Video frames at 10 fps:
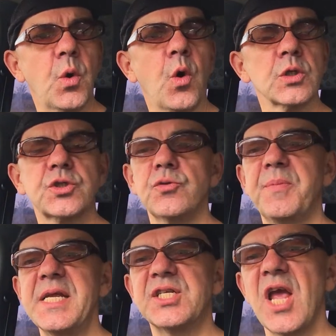ought to
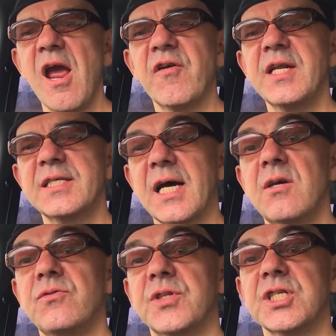be tearing
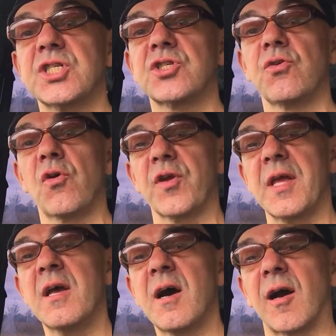down this
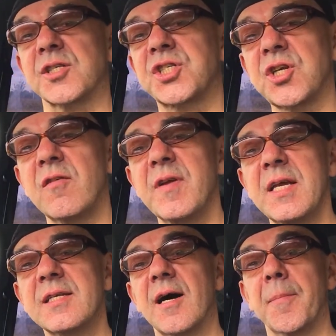story are
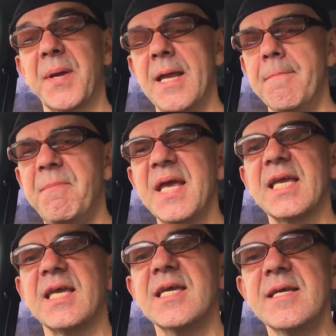serving it up in
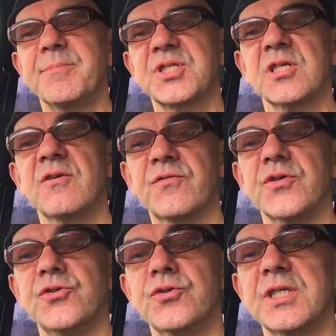big heaps for
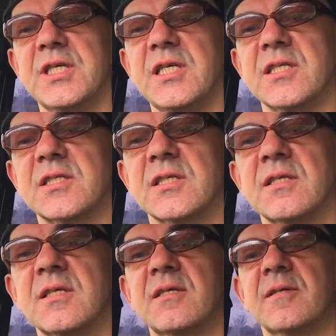you to eat.
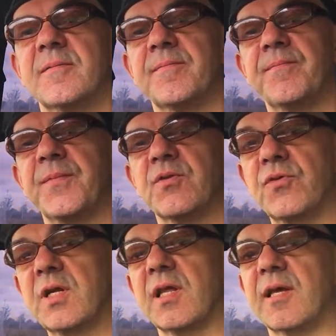
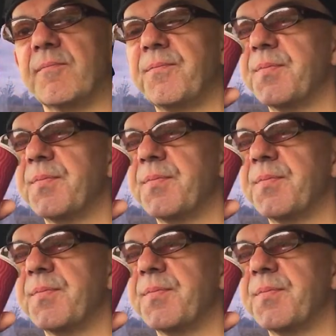Really.